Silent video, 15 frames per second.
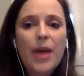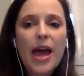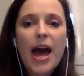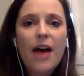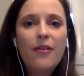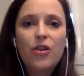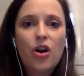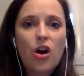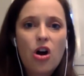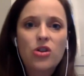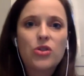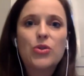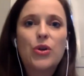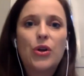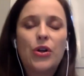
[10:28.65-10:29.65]
have in our
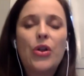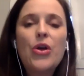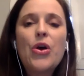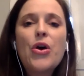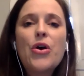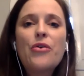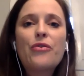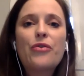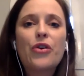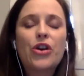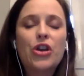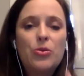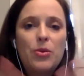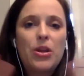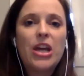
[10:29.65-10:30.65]
arsenal for
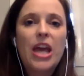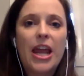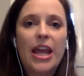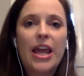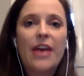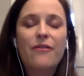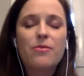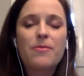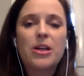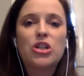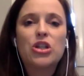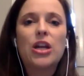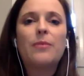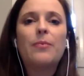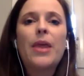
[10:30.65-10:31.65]
communicating
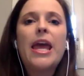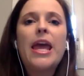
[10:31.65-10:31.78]
information.